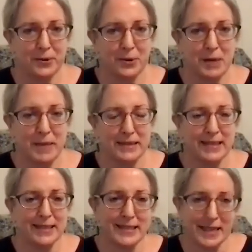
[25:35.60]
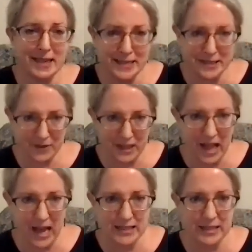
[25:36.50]
commit to the series of
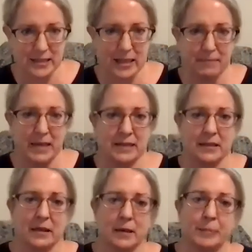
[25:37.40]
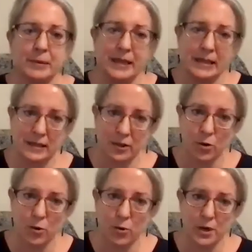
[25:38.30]
classes, commit to completing the
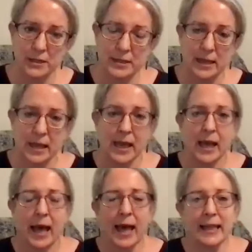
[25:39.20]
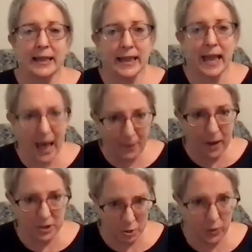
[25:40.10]
course. And that
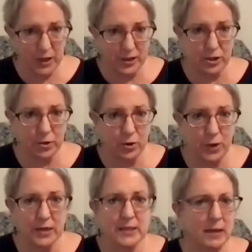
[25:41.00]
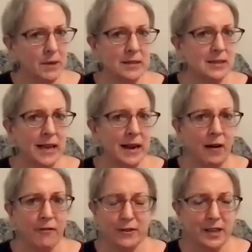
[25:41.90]
much we can do. We can say, I'm going to sign
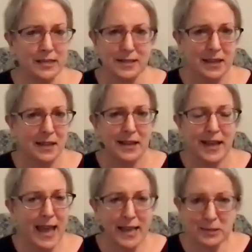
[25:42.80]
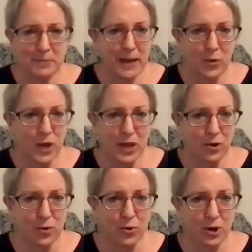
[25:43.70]
up for this X many week
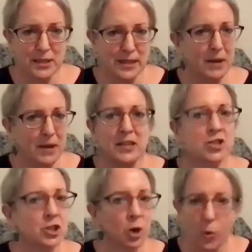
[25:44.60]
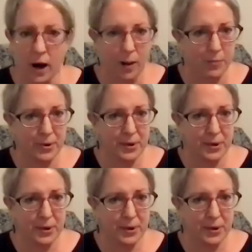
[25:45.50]
course and I'm going to show up.